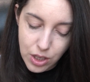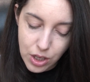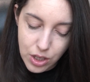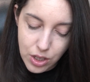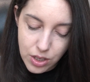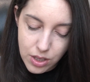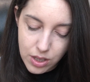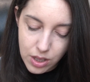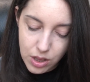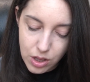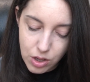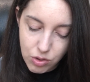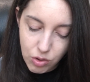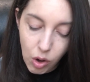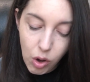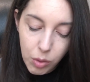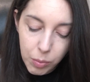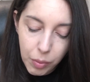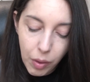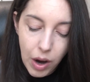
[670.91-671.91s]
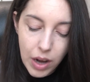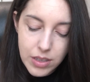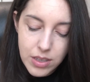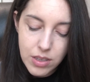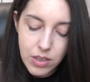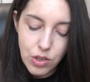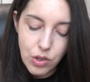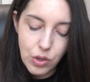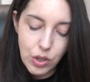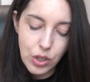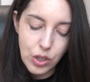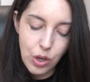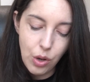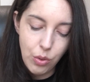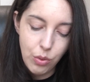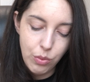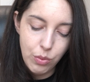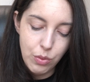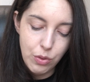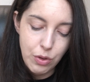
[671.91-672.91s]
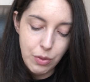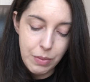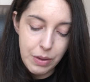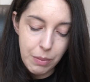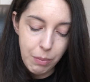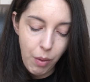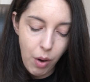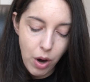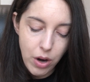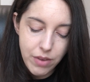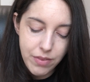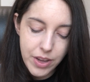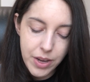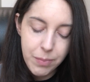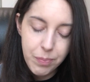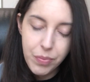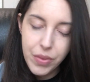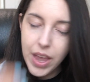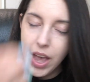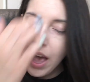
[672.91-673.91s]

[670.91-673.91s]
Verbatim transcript: there's there's a whole process you can go through to be a part of it.